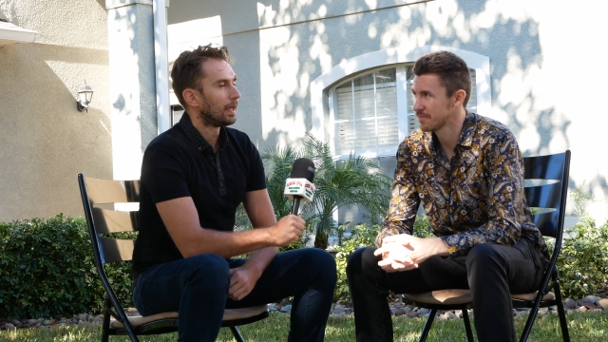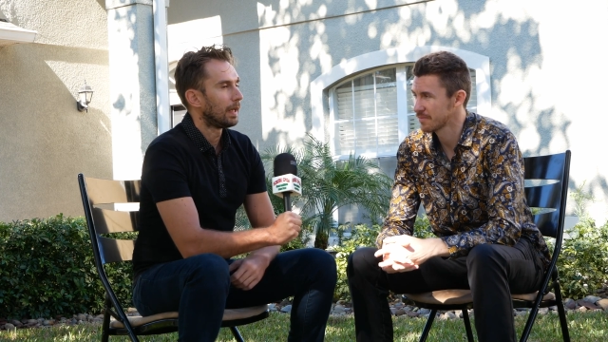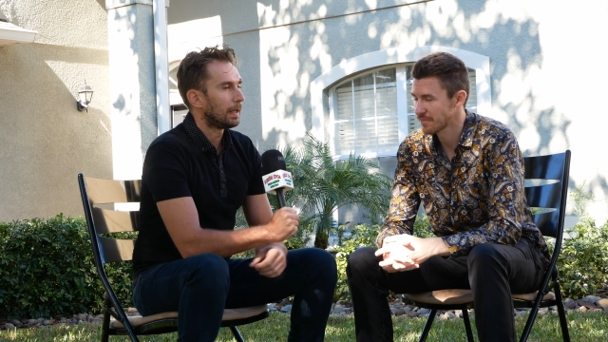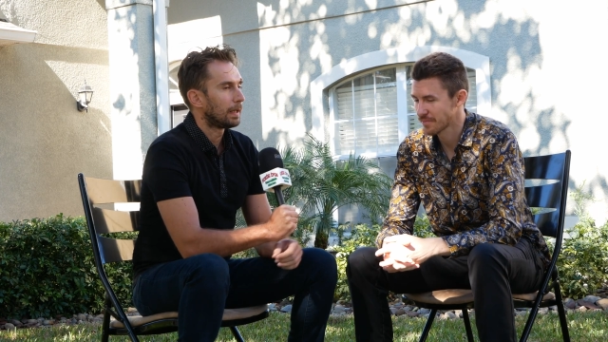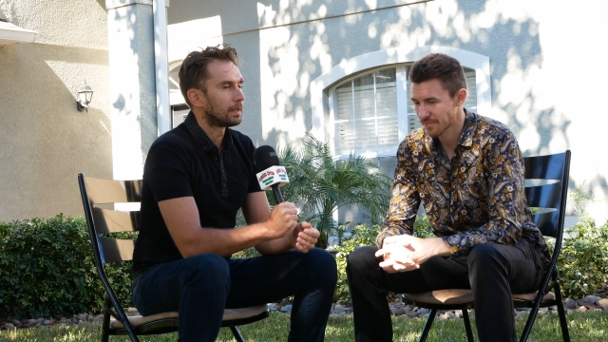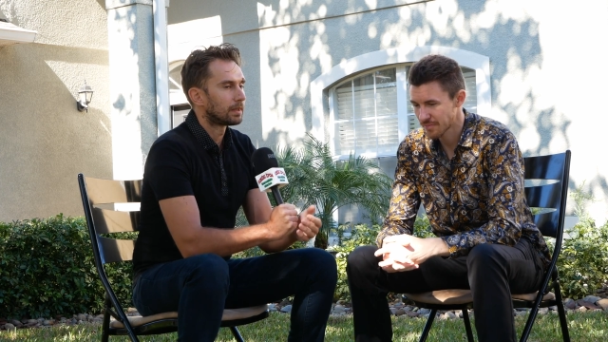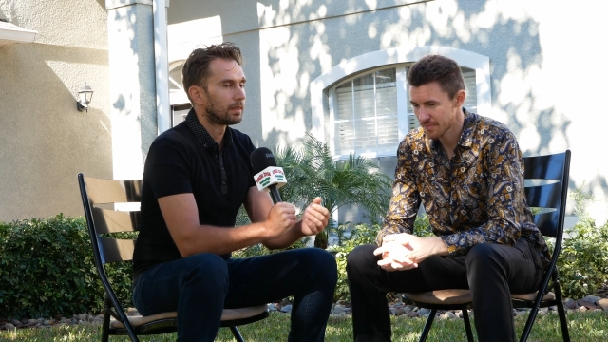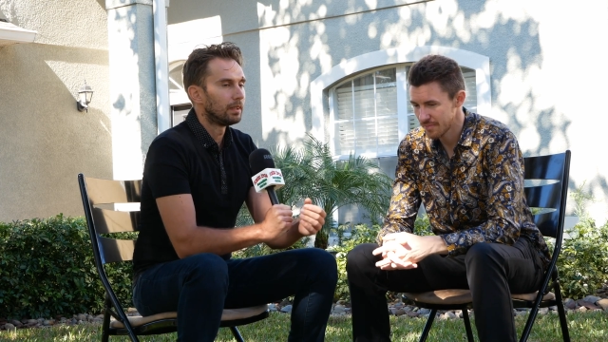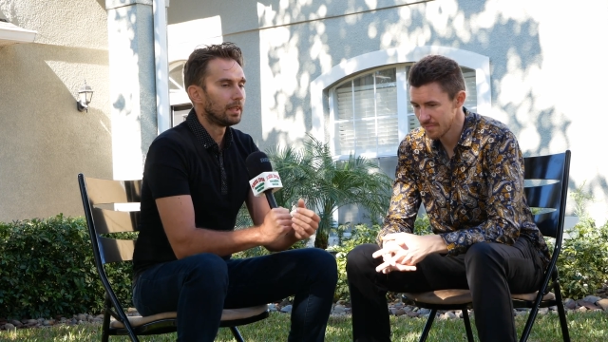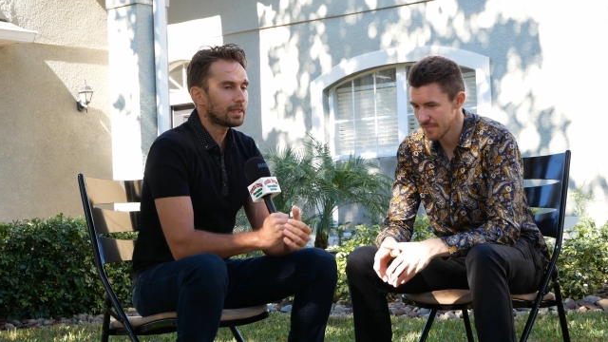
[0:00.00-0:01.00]
Speaker 1: Uh,
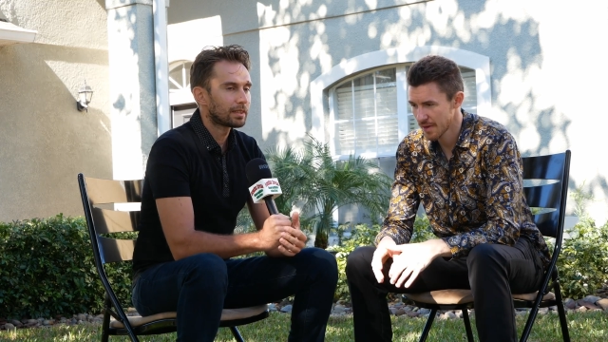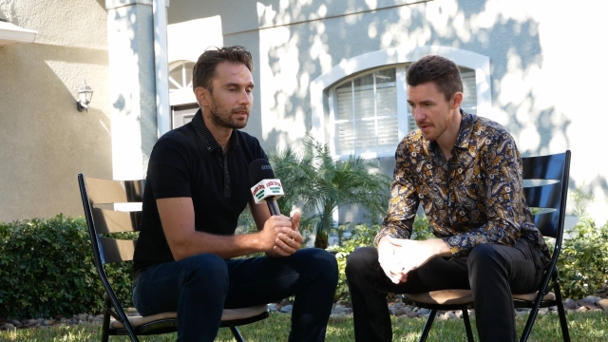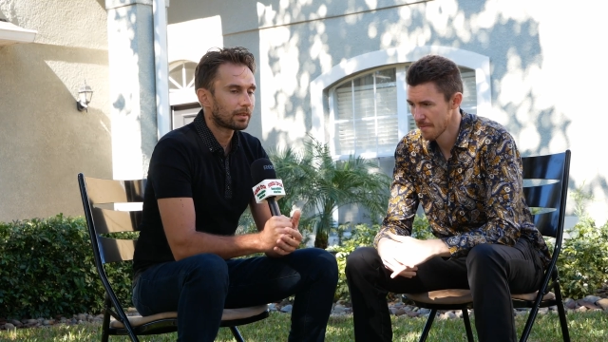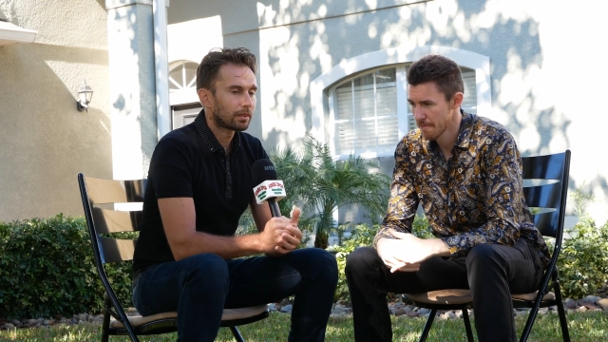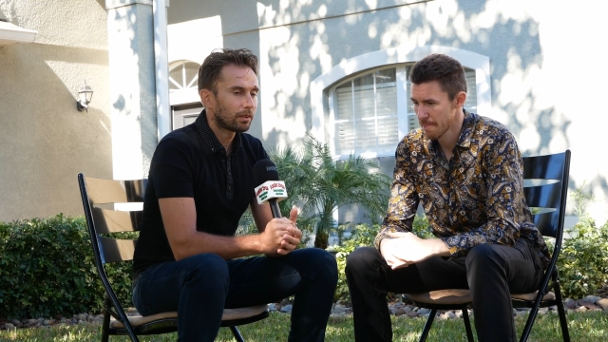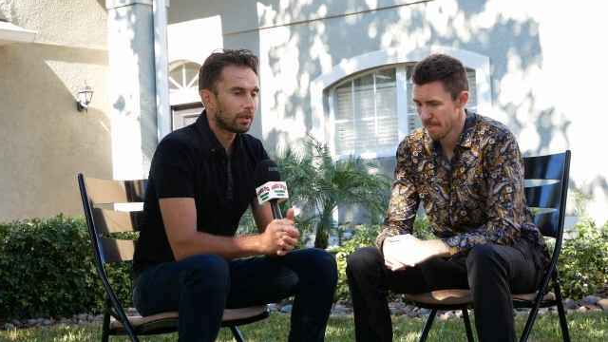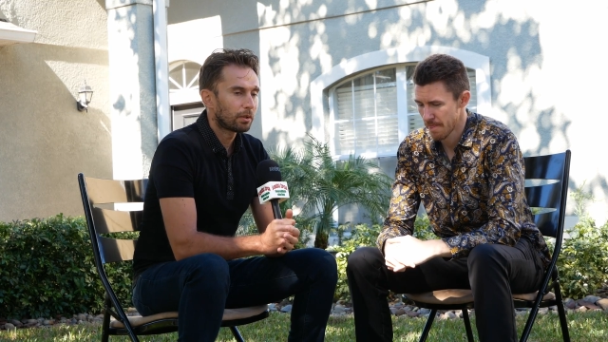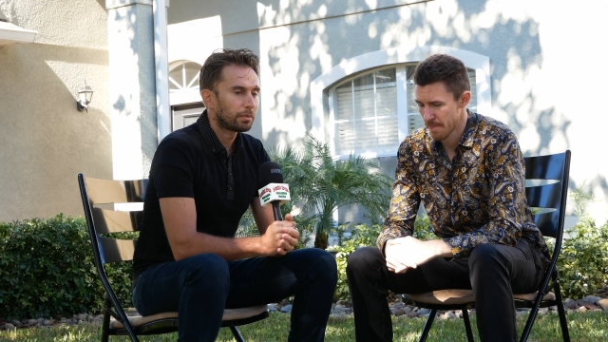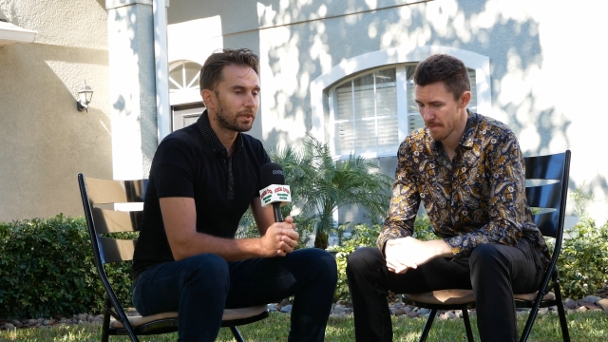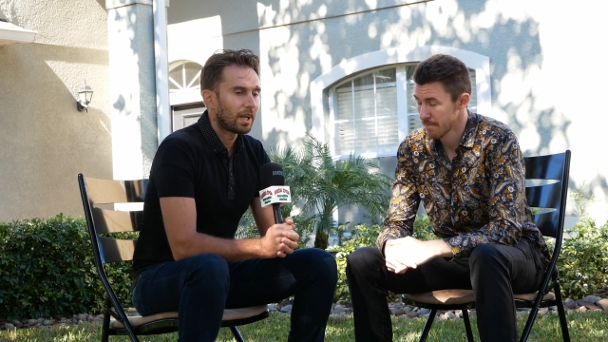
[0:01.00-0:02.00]
let's talk a
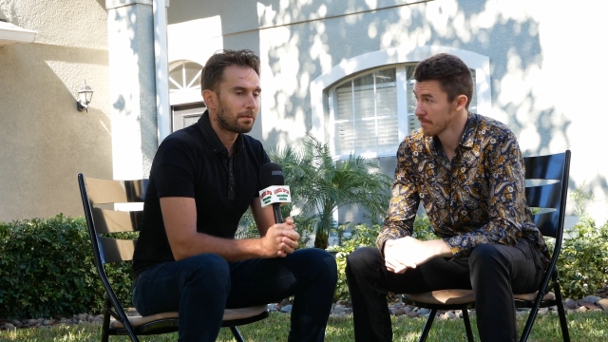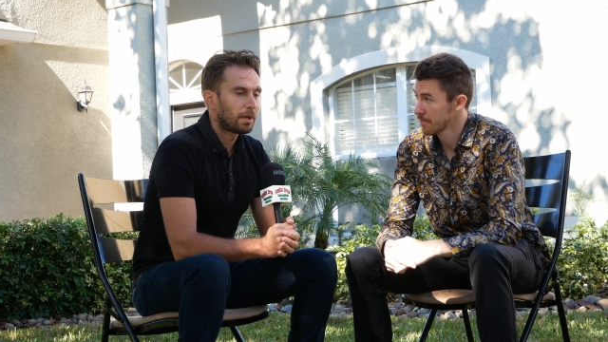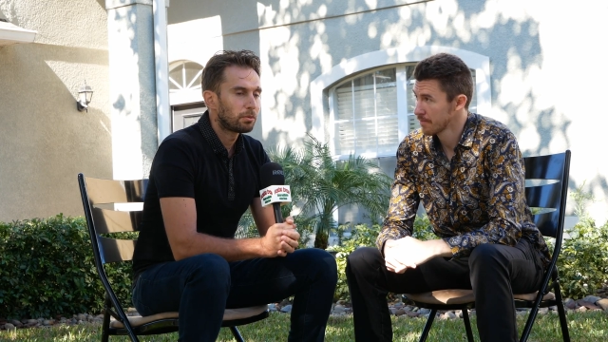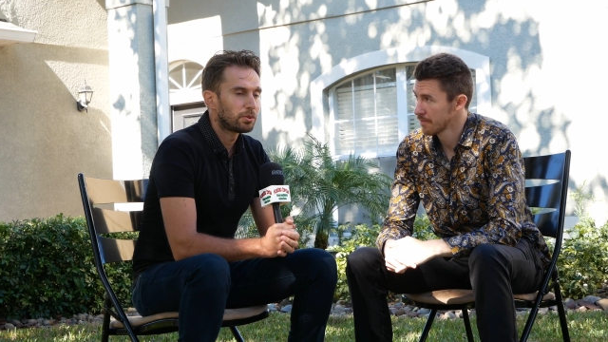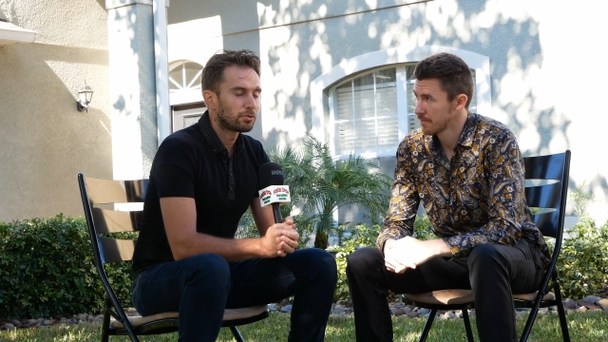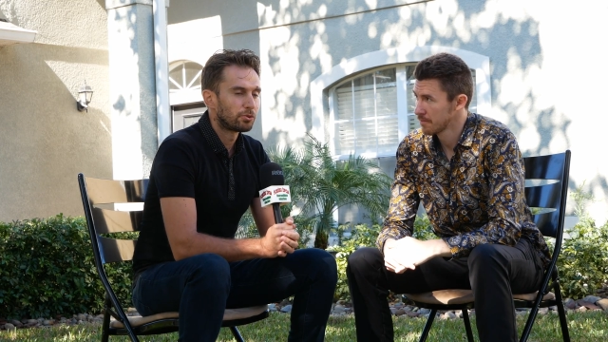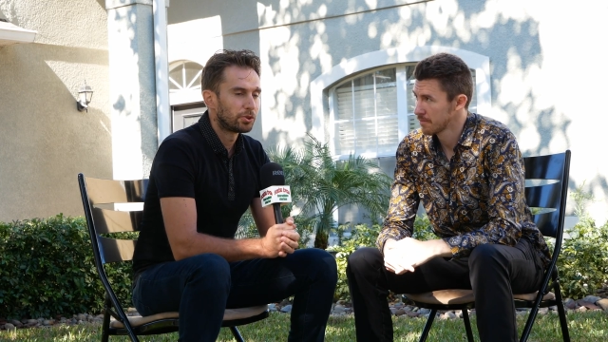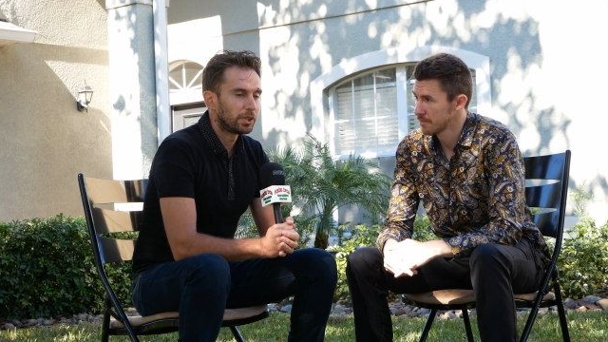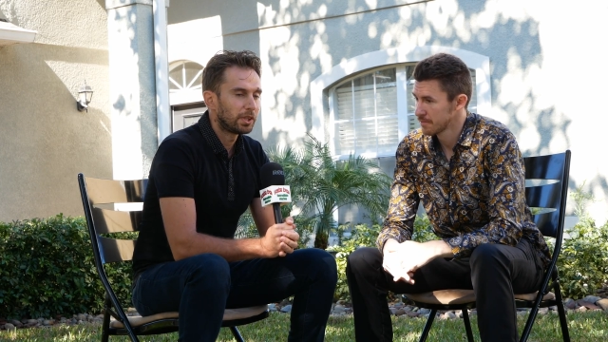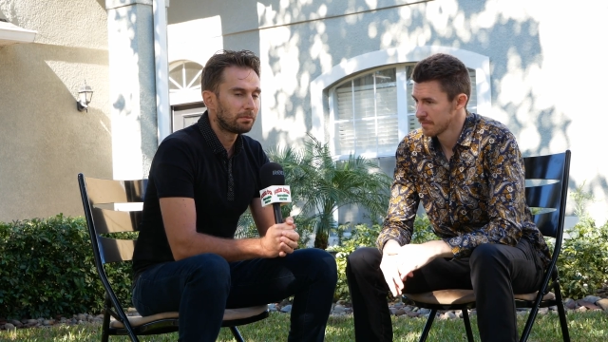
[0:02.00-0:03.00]
little bit about your
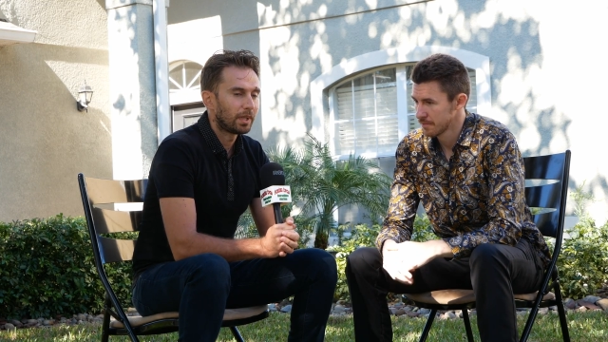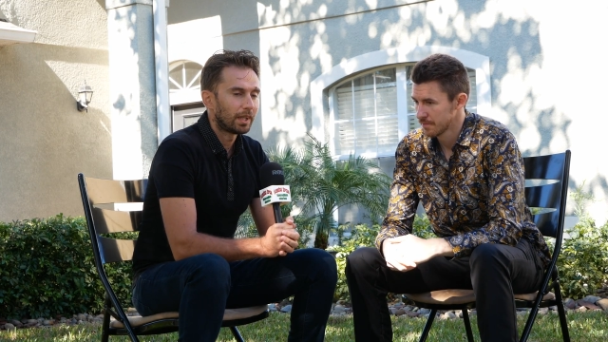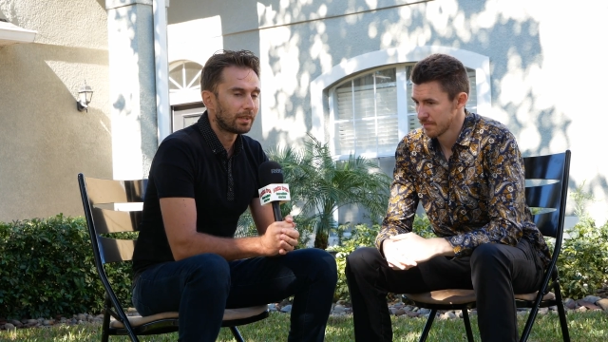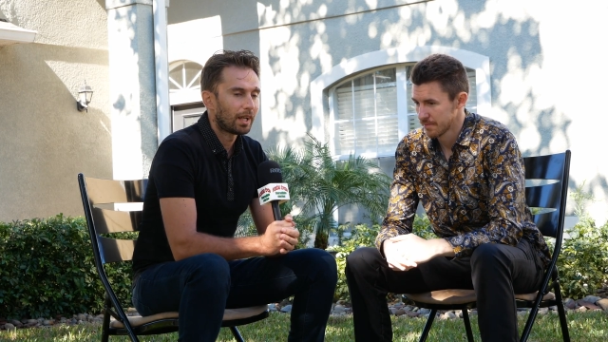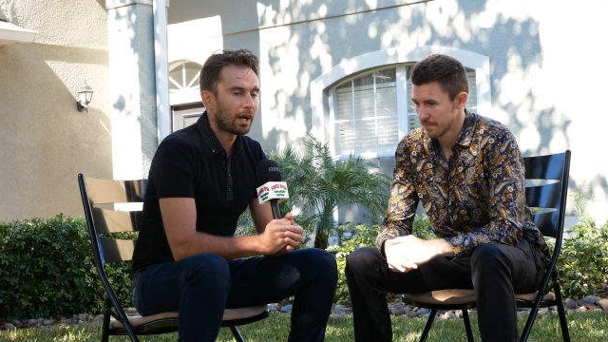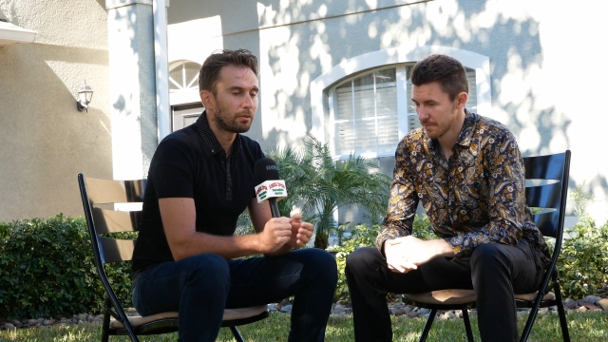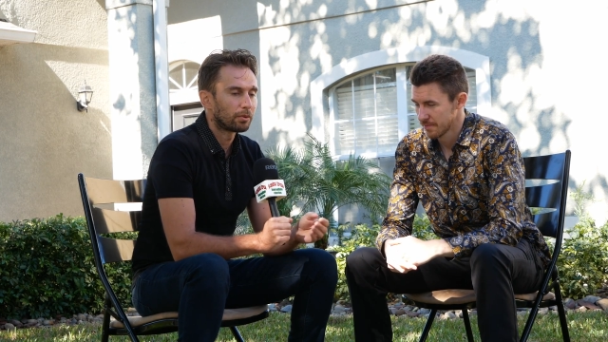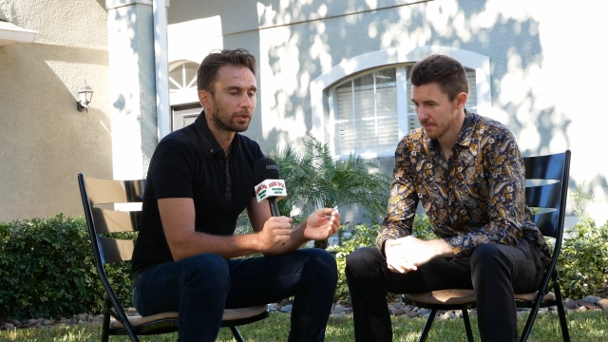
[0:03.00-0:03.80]
dream and how you